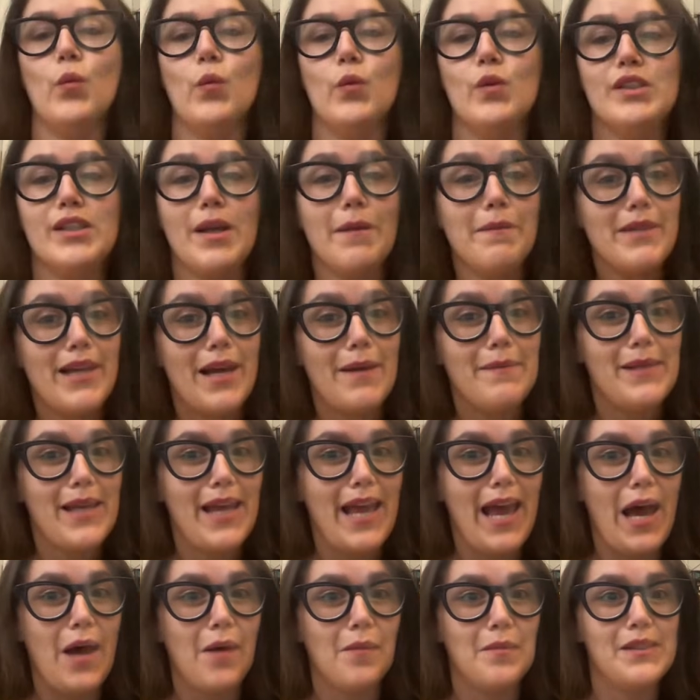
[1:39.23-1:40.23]
Sometimes
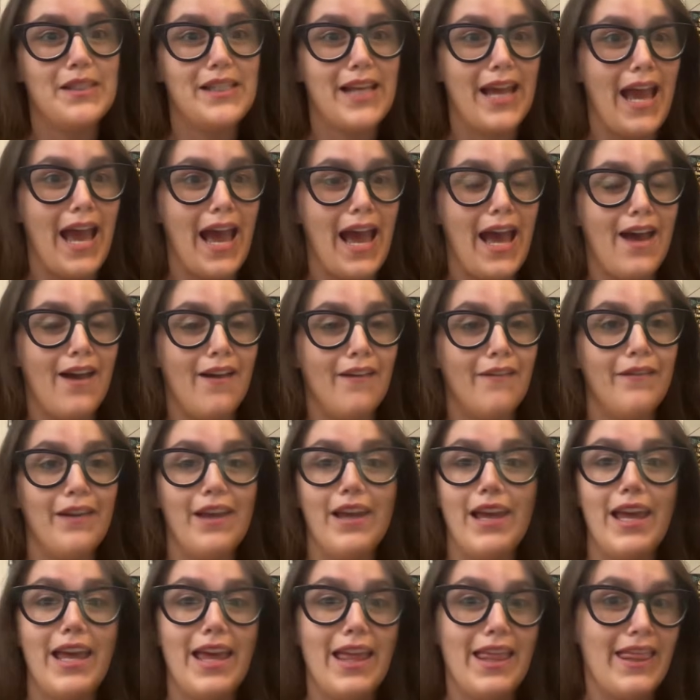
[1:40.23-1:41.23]
it helps to have
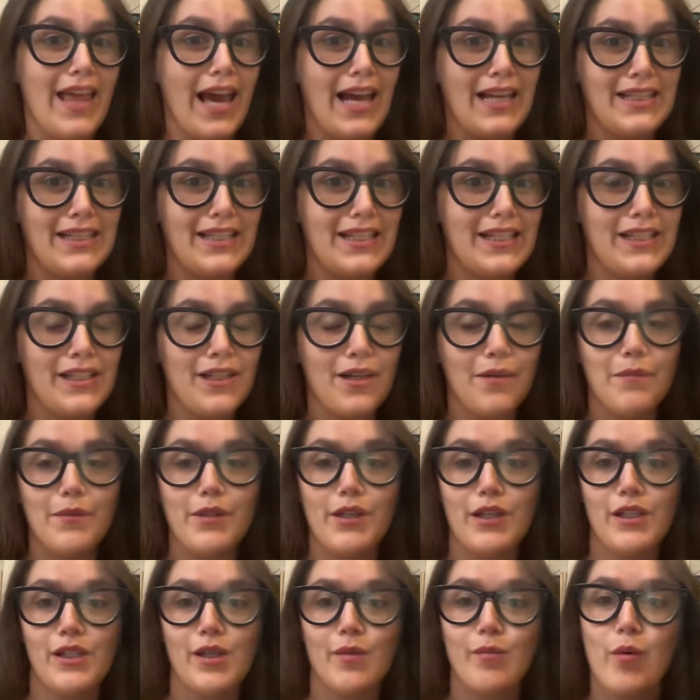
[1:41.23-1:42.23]
that system
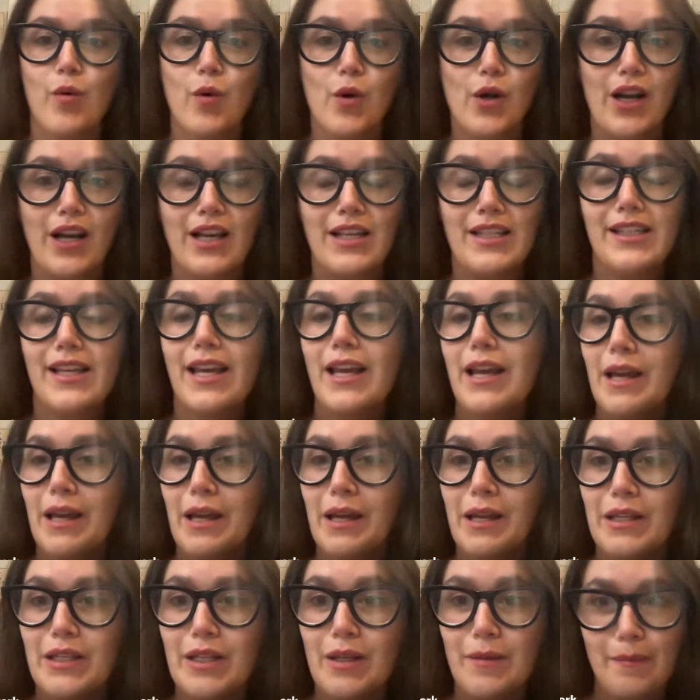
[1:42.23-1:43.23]
to support us
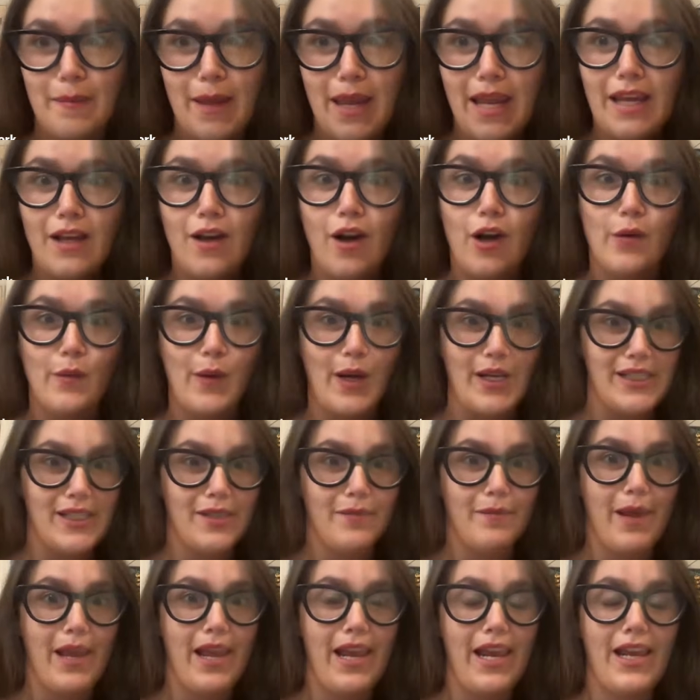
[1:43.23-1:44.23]
to make our
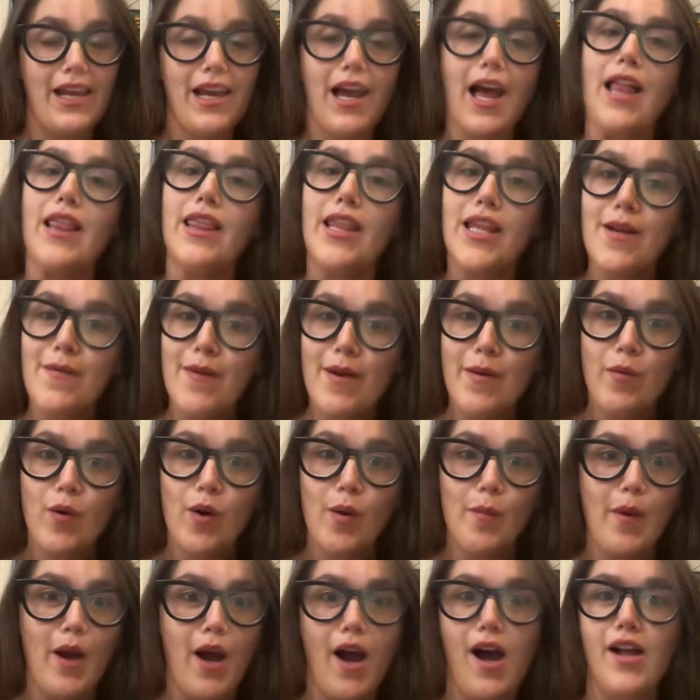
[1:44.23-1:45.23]
resume a little bit
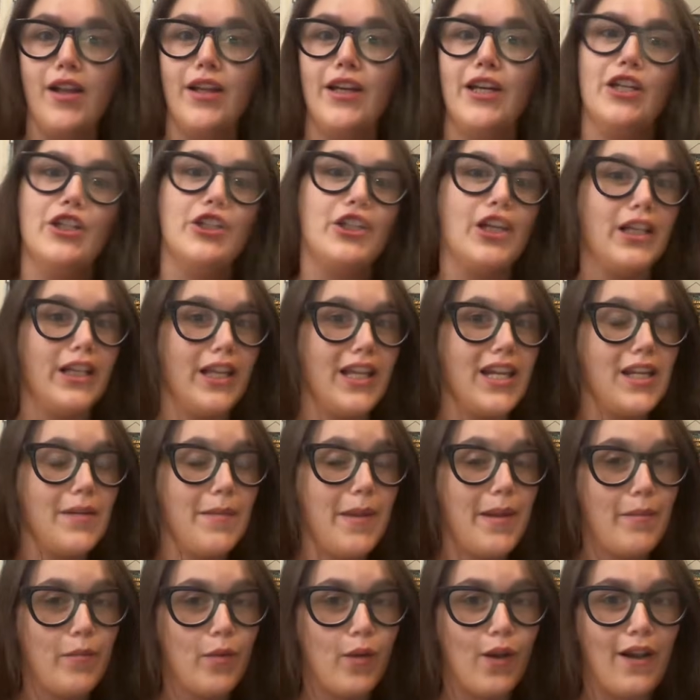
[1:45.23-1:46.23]
more polished, a little
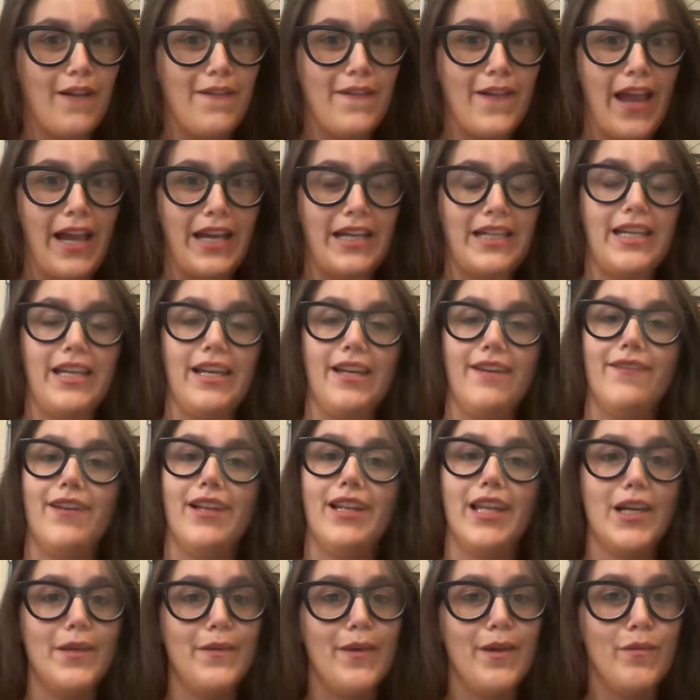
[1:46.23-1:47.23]
bit more effective, a
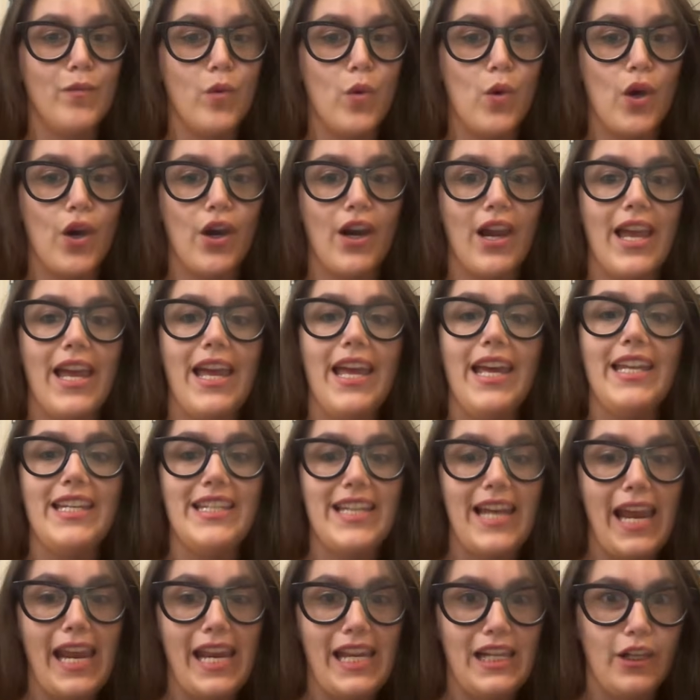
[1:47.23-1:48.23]
little bit more
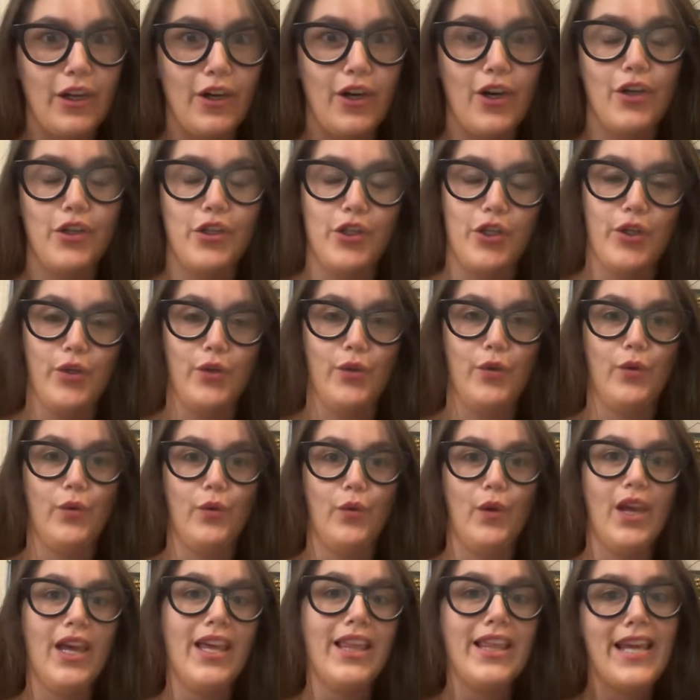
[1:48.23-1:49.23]
tailored
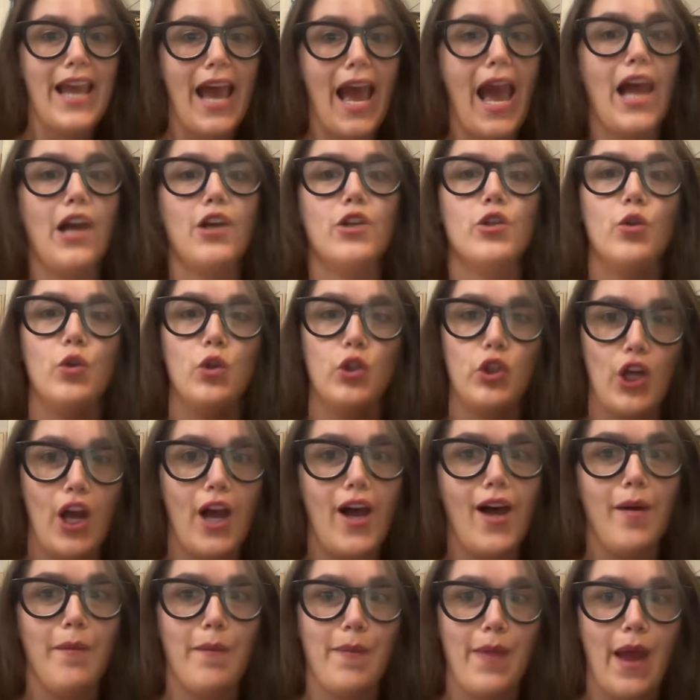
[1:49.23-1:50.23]
to the actual
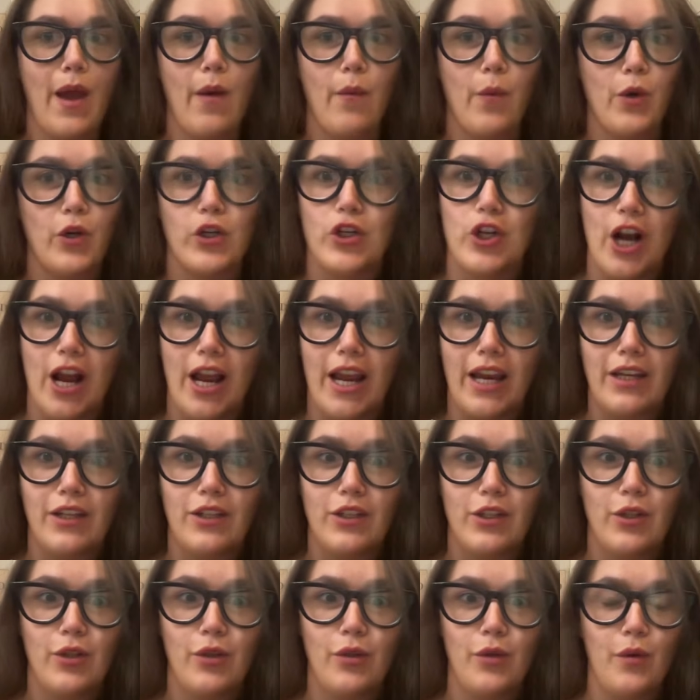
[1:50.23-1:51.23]
job that we're trying
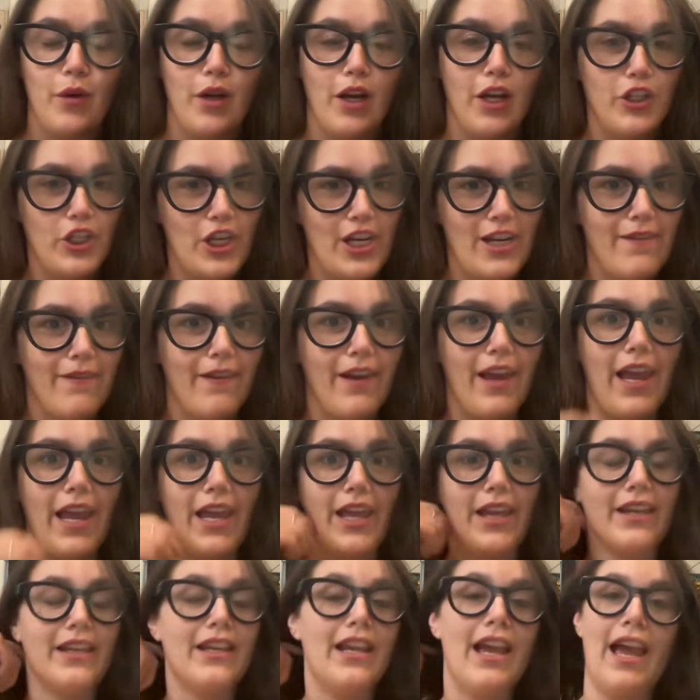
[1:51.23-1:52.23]
to achieve
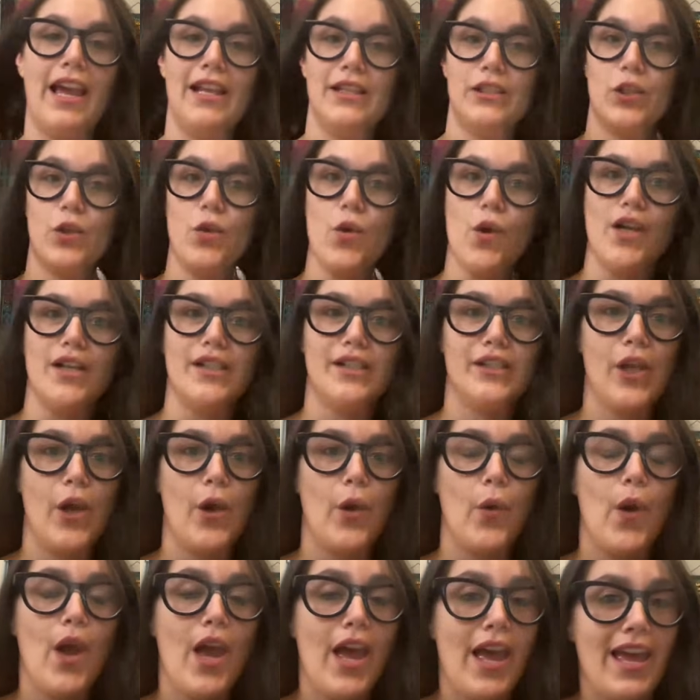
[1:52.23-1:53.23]
and score.
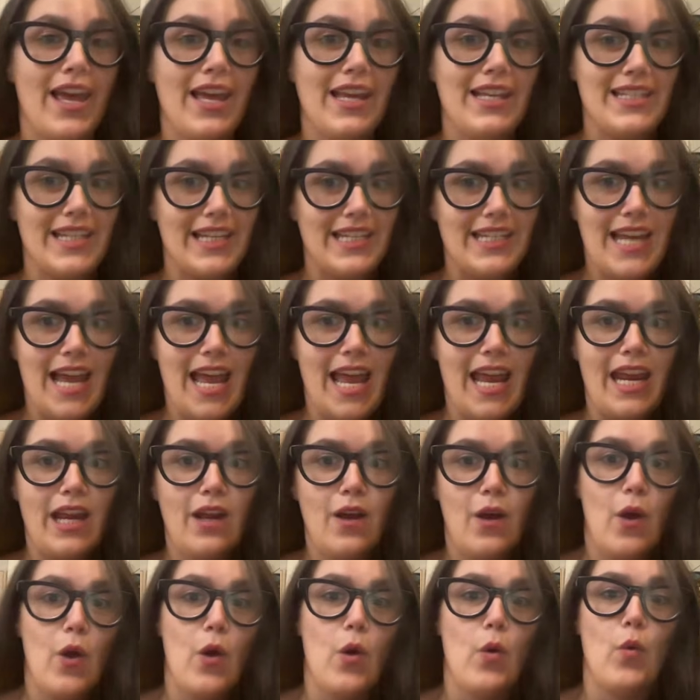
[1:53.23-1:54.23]
So today
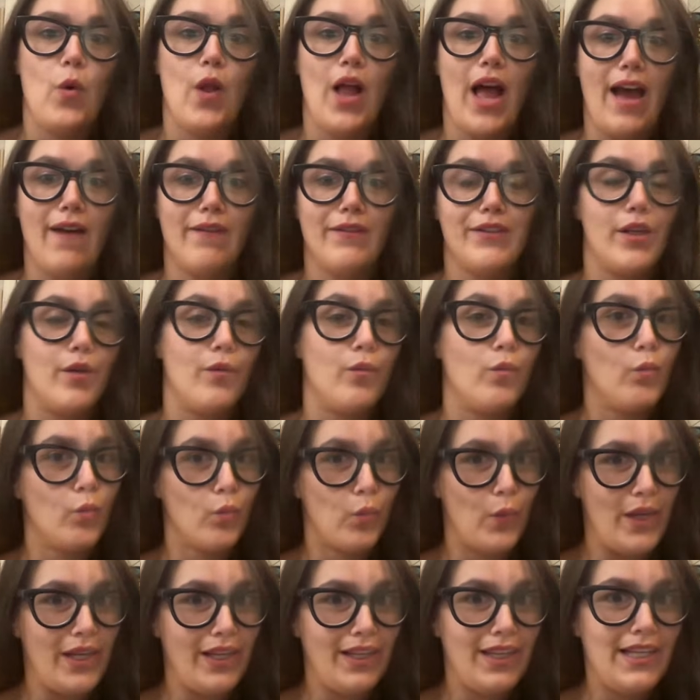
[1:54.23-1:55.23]
we'll have some
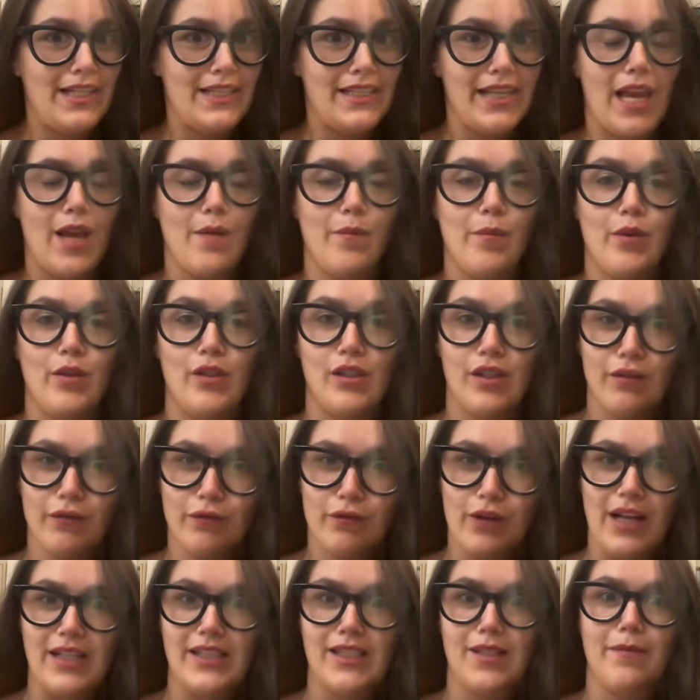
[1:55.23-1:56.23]
real examples of
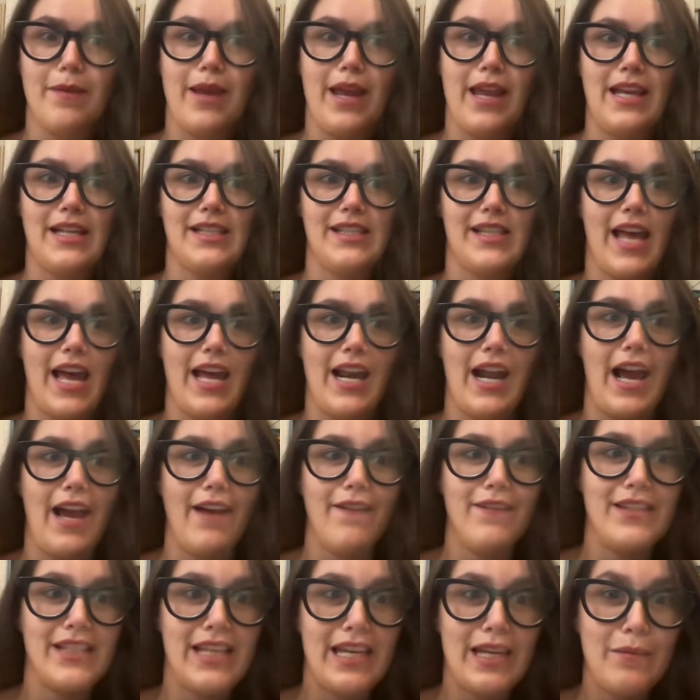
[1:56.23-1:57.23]
resumes that
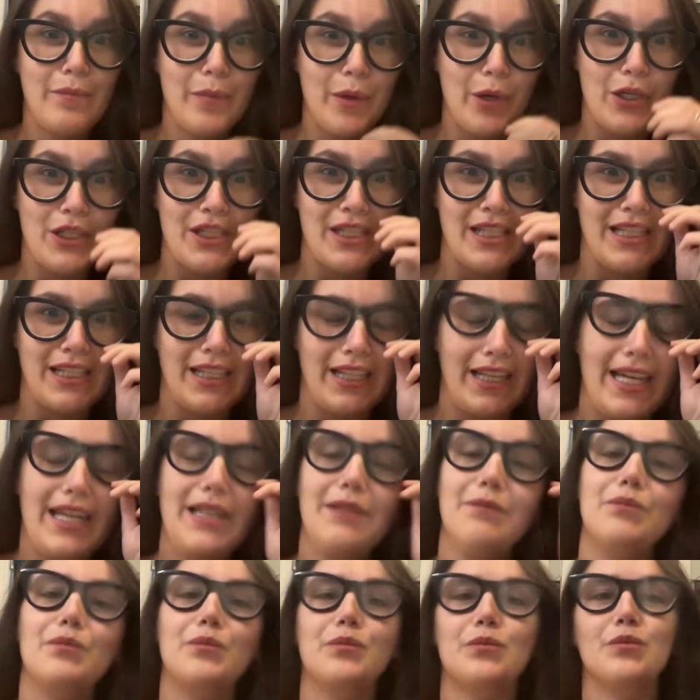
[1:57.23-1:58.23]
I've seen personally,